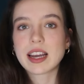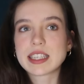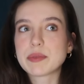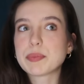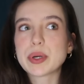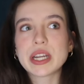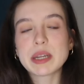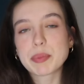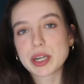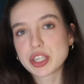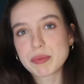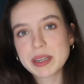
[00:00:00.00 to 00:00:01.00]
I didn't put any
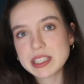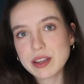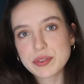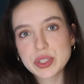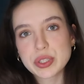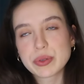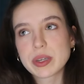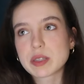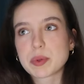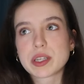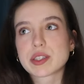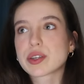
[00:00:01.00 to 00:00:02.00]
pressure on myself to
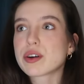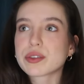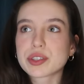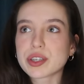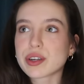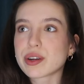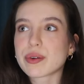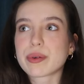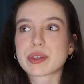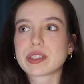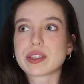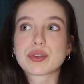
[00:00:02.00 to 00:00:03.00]
experience the culture
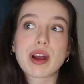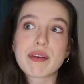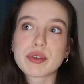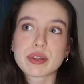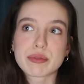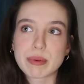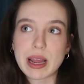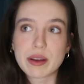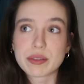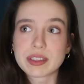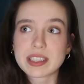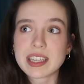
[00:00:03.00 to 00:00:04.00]
or to travel
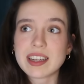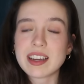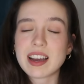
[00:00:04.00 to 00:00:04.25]
around.